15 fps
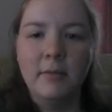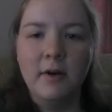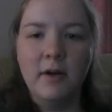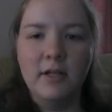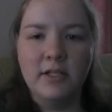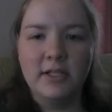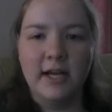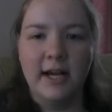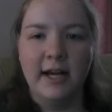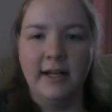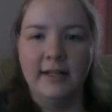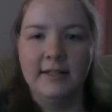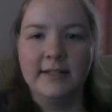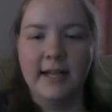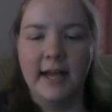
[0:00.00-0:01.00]
Paul
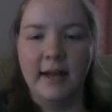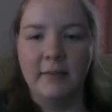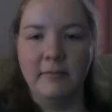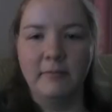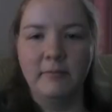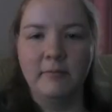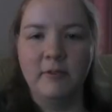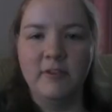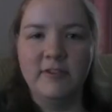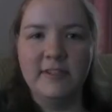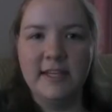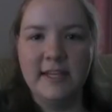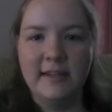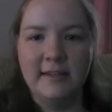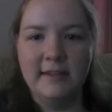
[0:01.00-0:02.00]
Child, and we've
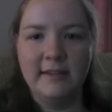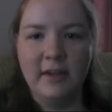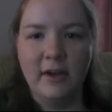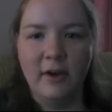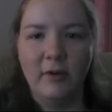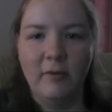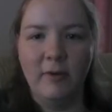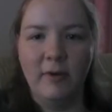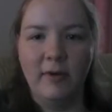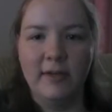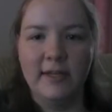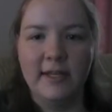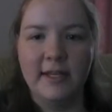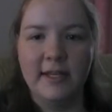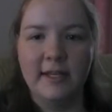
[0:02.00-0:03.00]
seen their
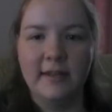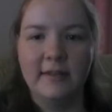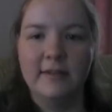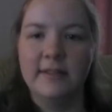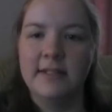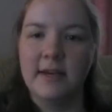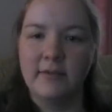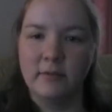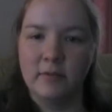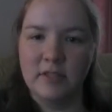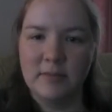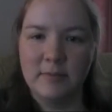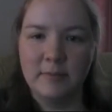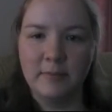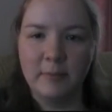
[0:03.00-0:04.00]
work in The Devil
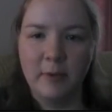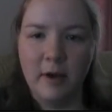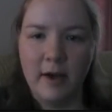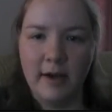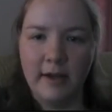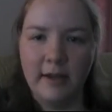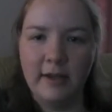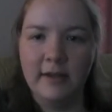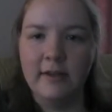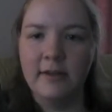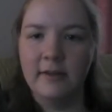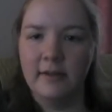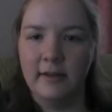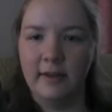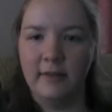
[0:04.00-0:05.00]
Wears Prada,
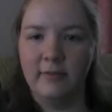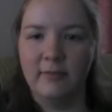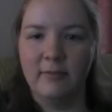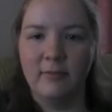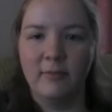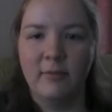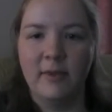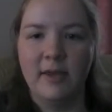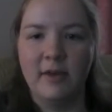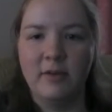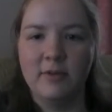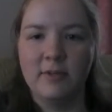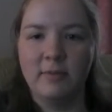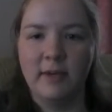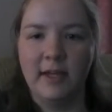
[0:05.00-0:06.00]
like three
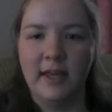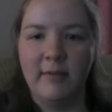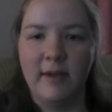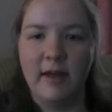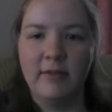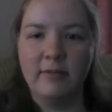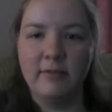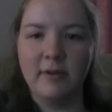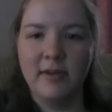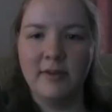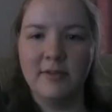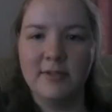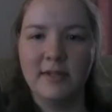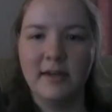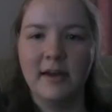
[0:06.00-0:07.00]
years when it came out three
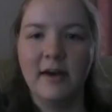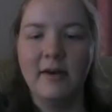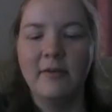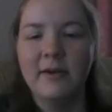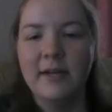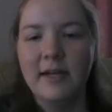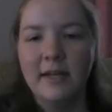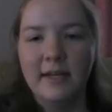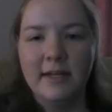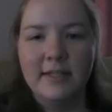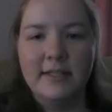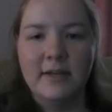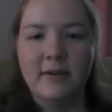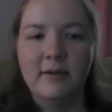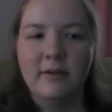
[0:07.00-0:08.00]
years ago.
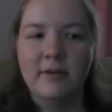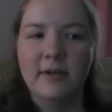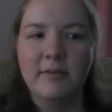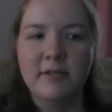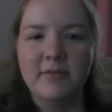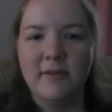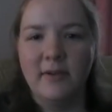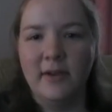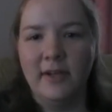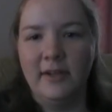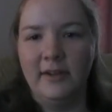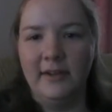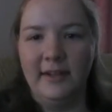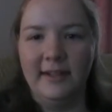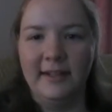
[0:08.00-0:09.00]
So he was very
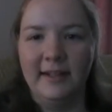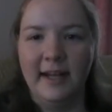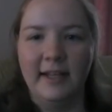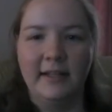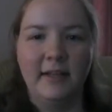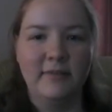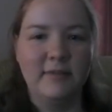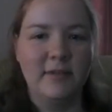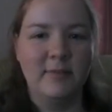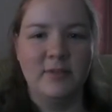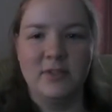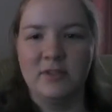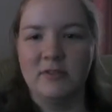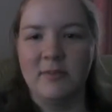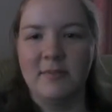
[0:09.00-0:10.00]
good, and I loved him
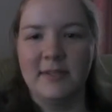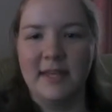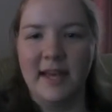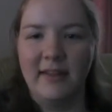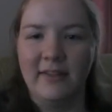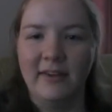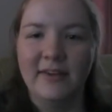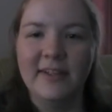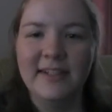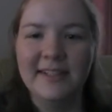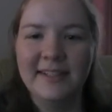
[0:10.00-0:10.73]
in Streep Together,